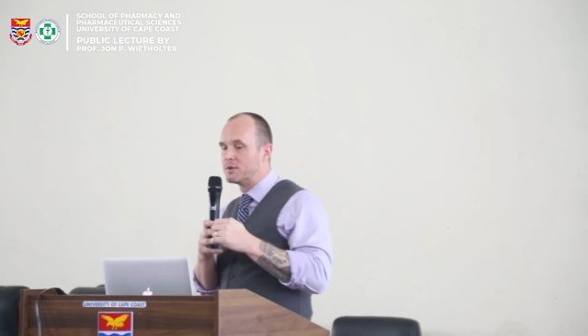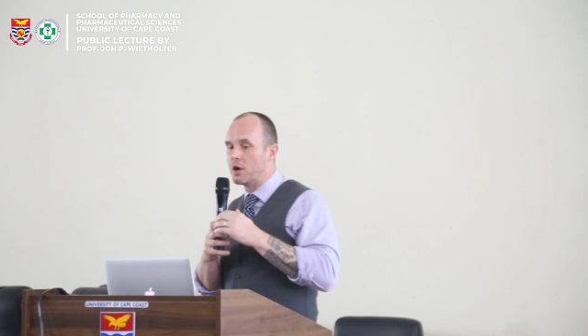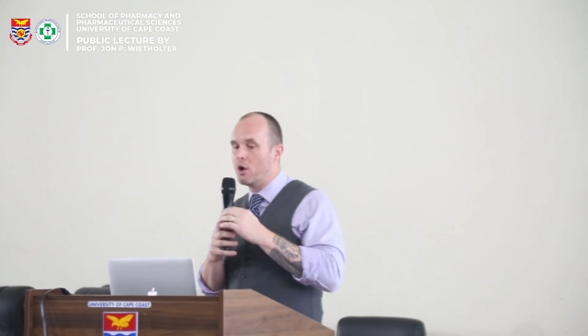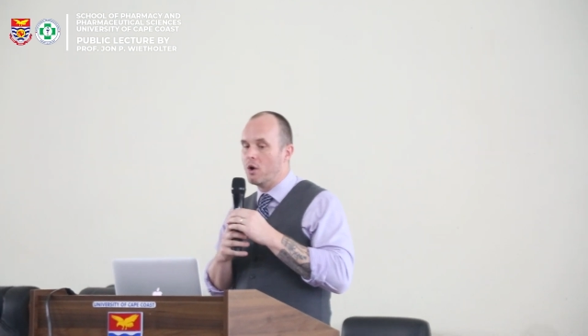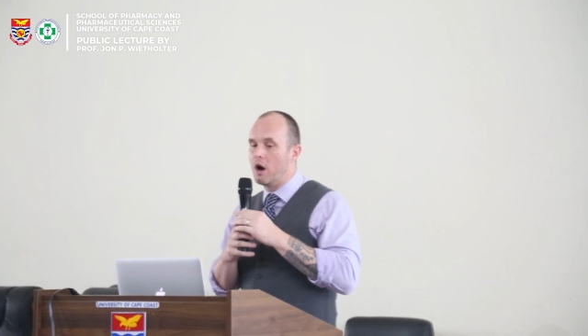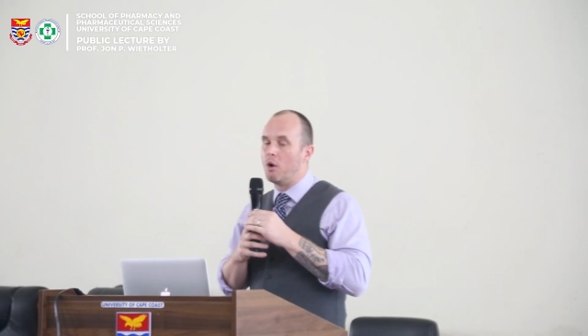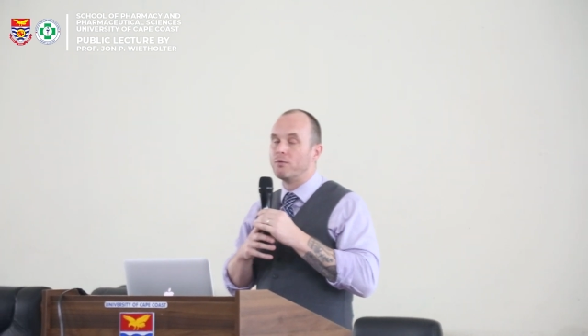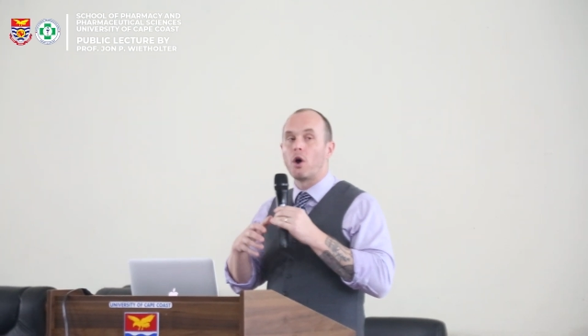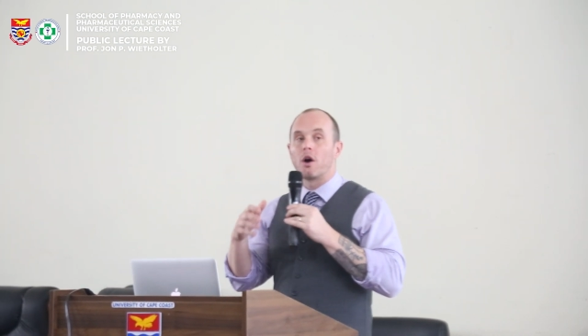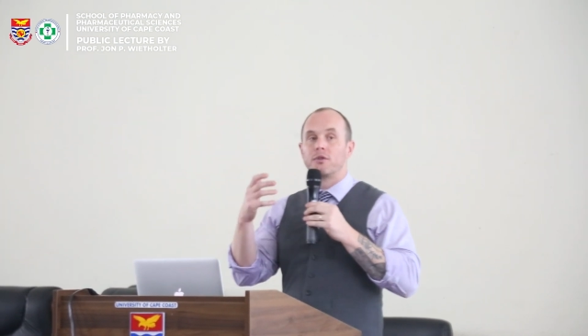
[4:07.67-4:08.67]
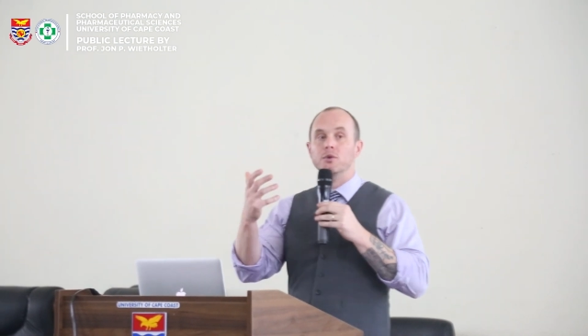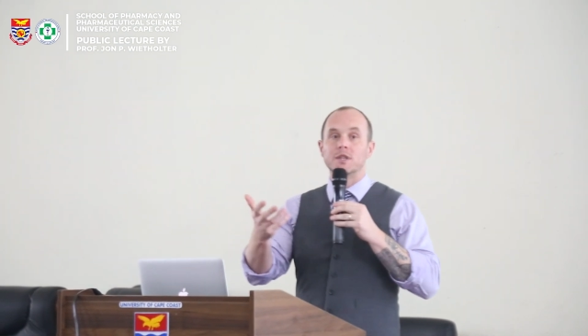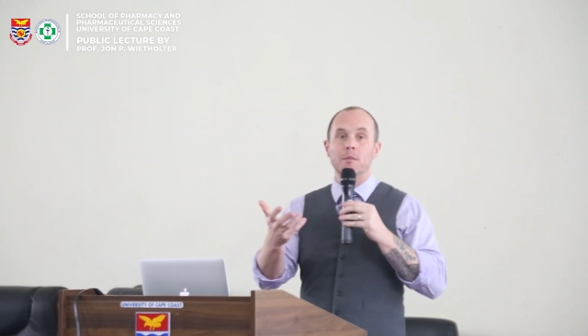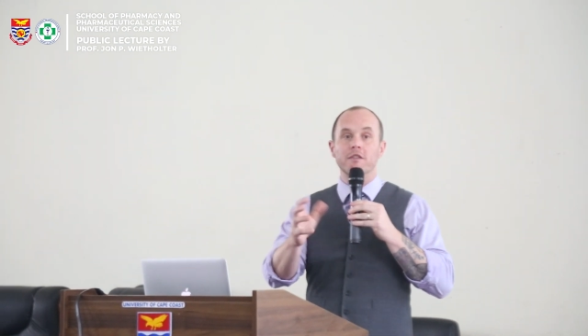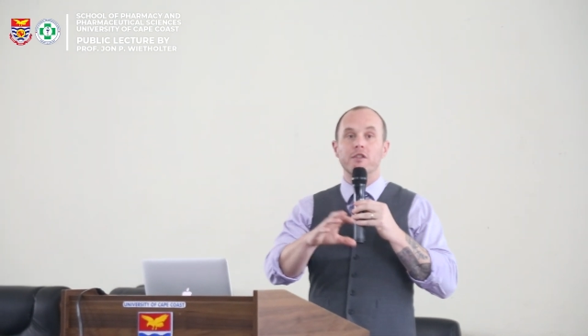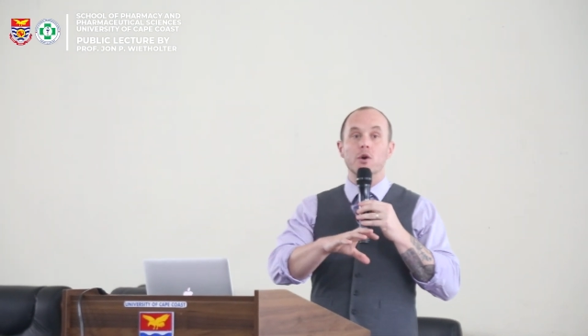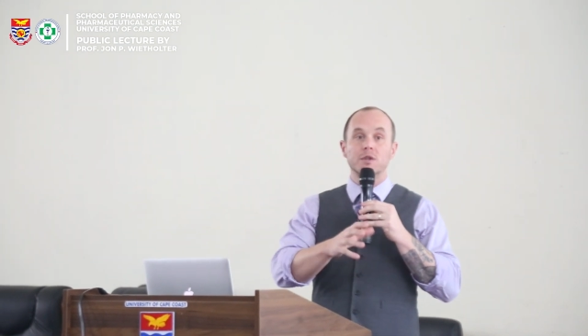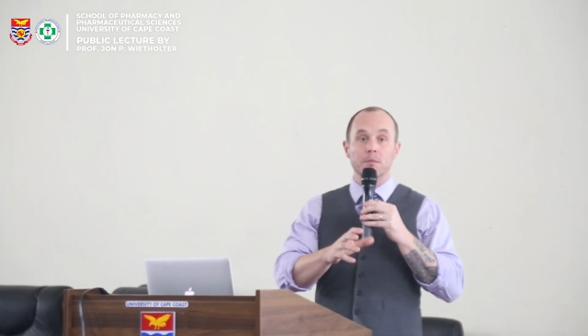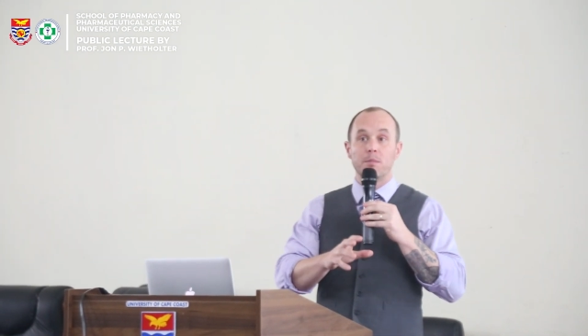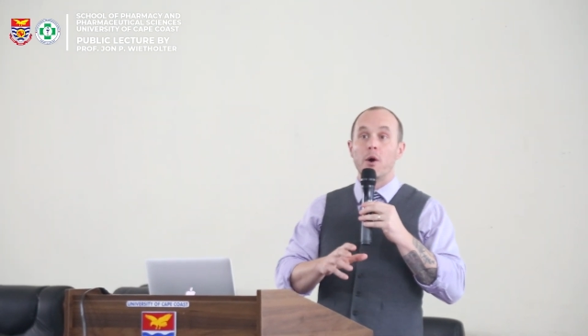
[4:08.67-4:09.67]
So I'll talk through some of
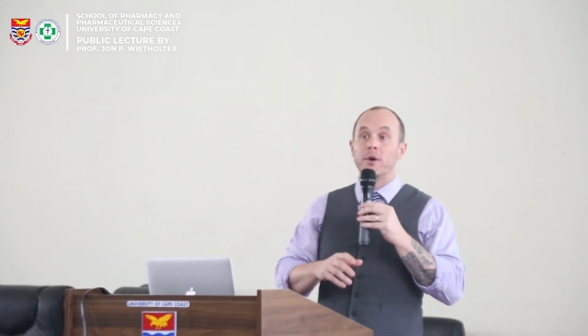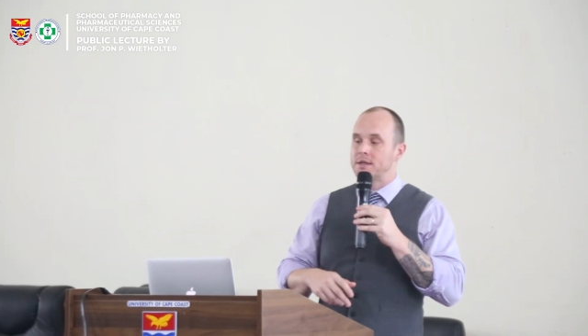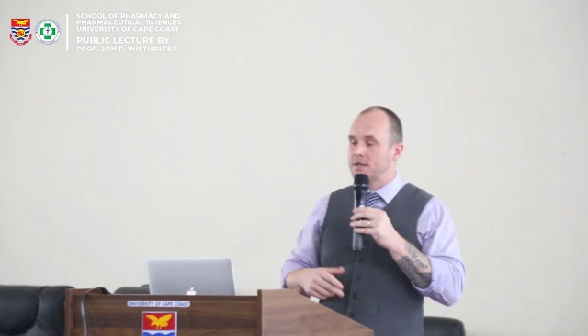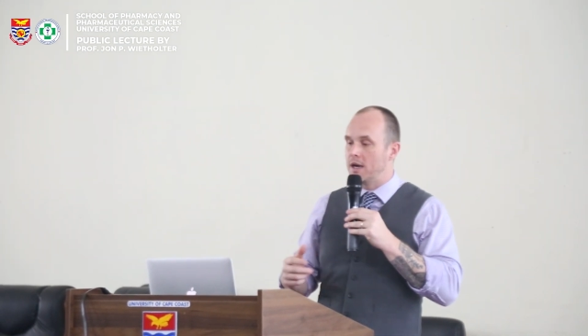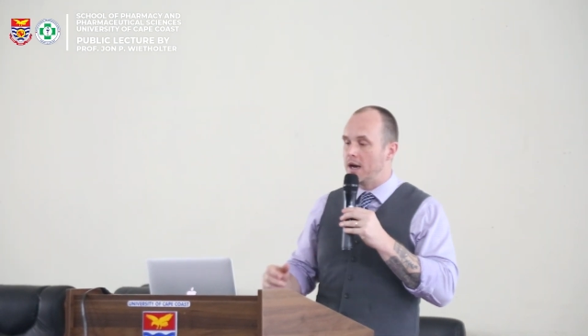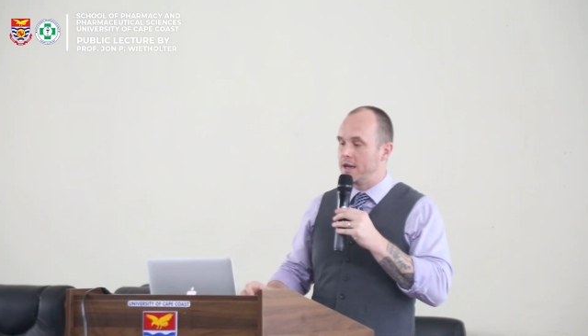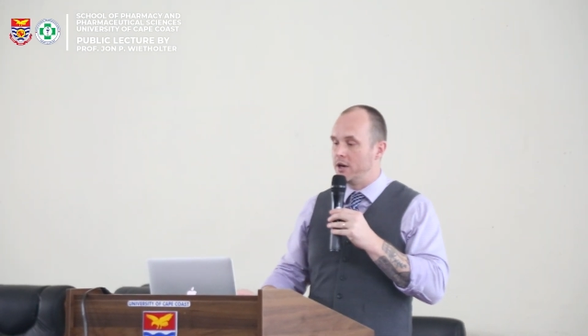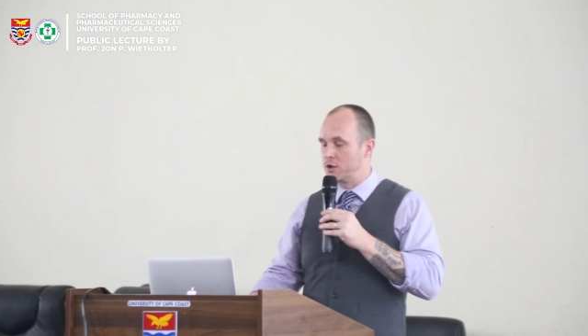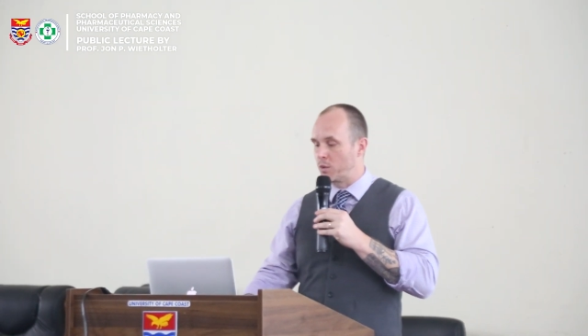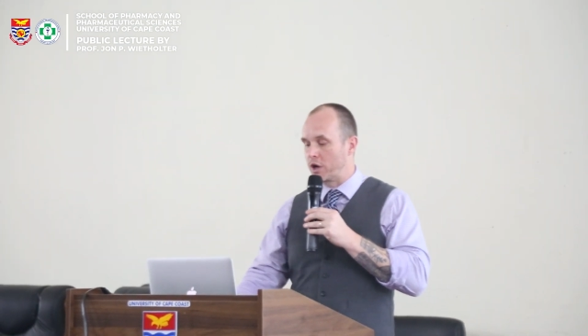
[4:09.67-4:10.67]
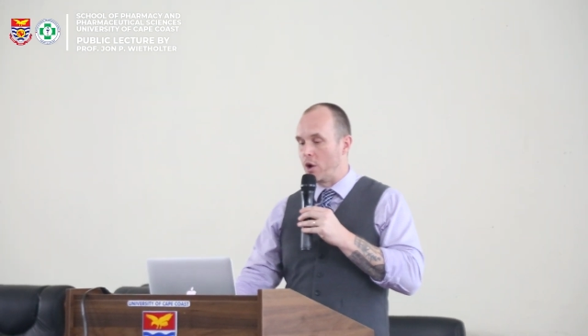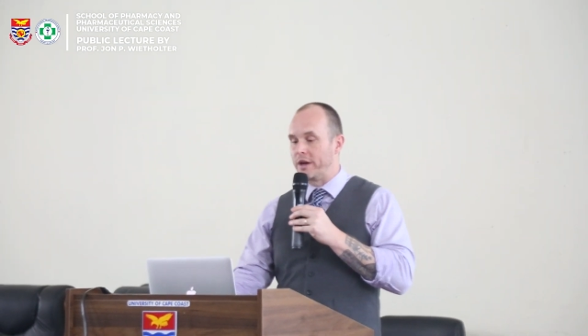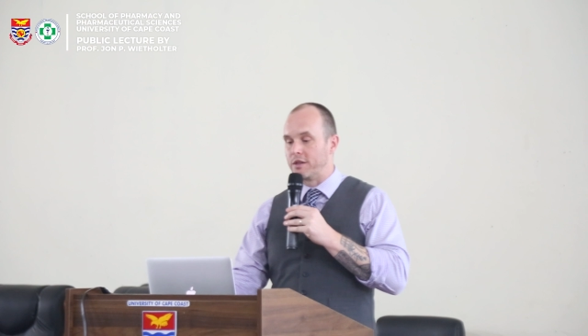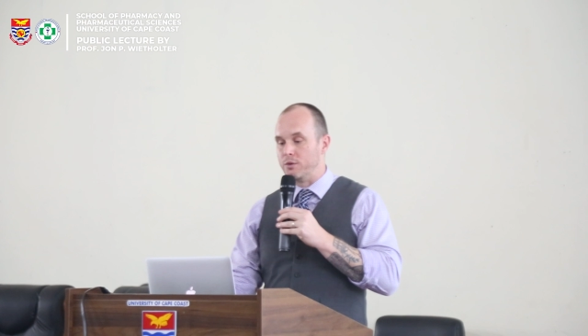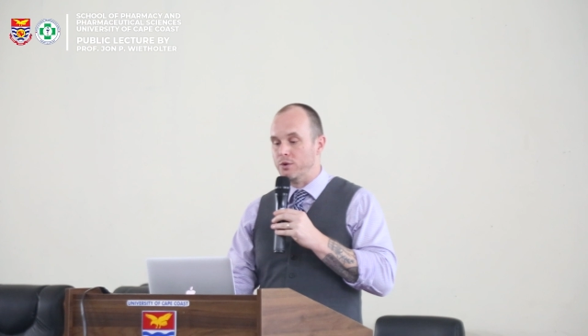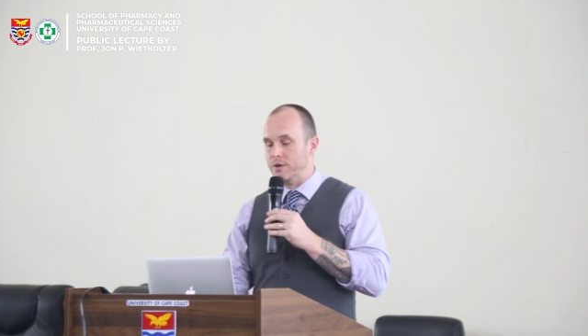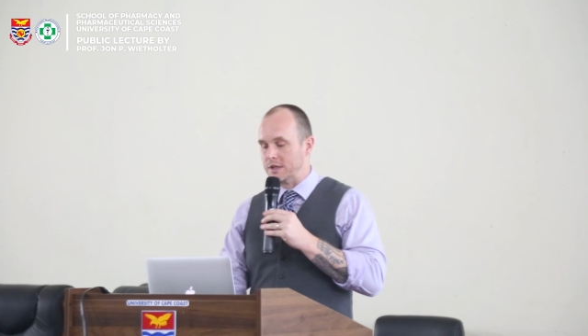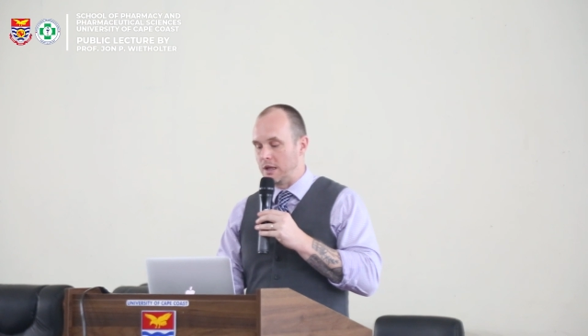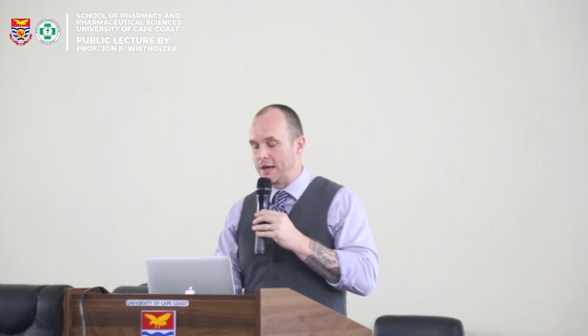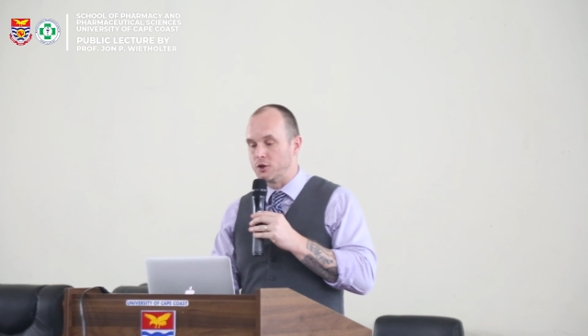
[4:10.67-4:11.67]
those components here as we're going through
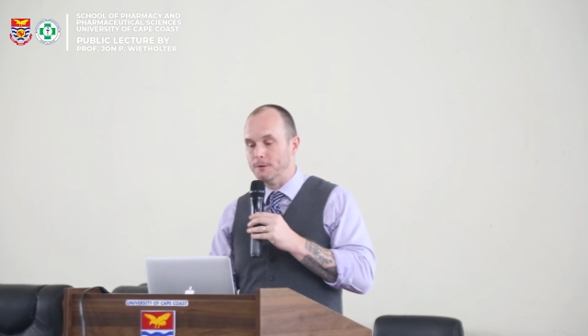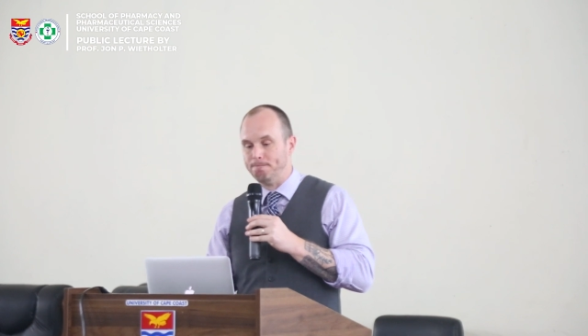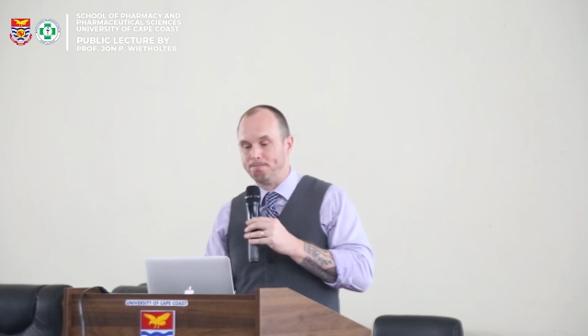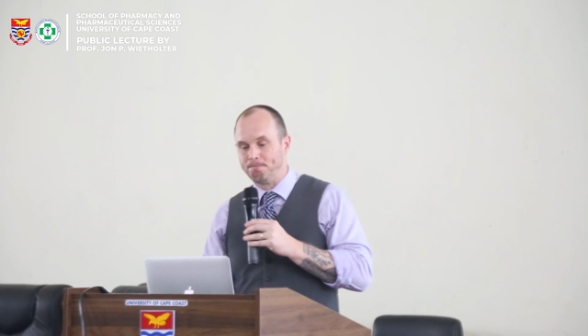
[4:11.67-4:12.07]
this lecture.